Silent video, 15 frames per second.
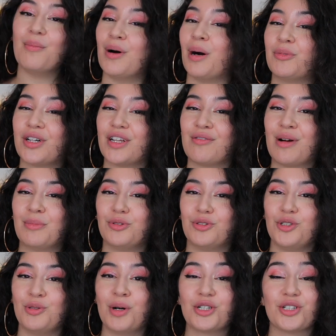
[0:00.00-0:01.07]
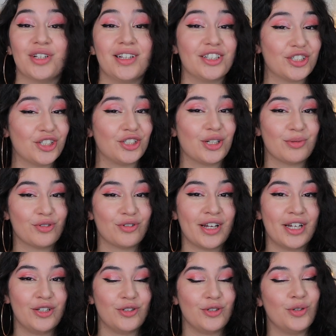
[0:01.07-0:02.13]
But I'm not gonna ramble too much, so let's just jump straight
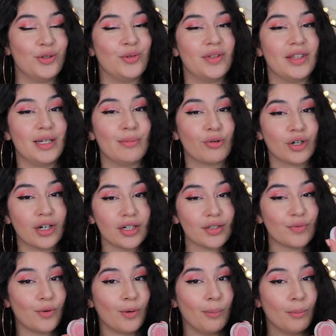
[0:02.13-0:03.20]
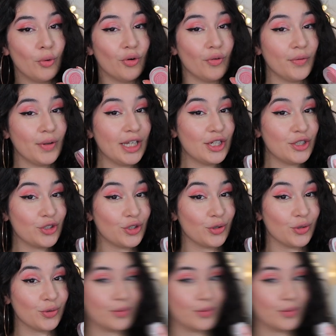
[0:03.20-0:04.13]
into the products for Morphe 2.